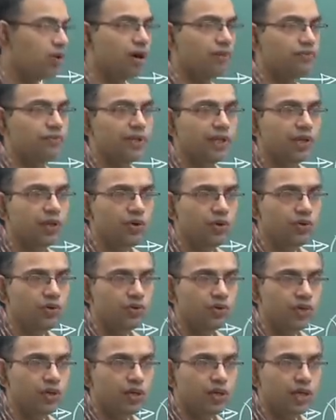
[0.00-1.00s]
of nu,
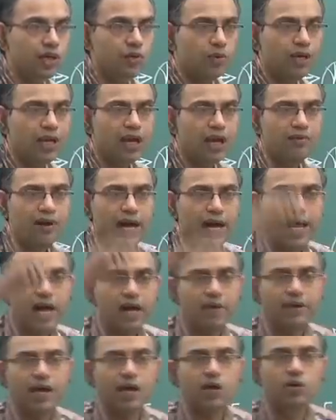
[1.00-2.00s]
you will have
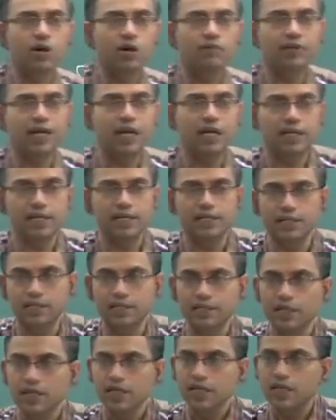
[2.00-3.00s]
higher value of delta T.
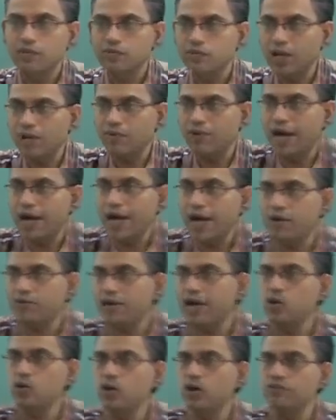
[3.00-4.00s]
If you have higher
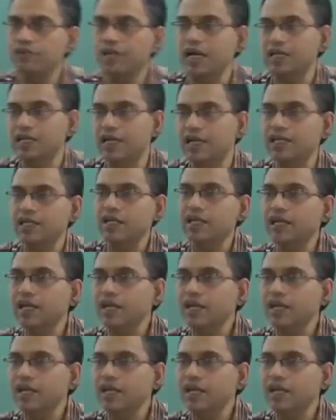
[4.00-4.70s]
value of delta T,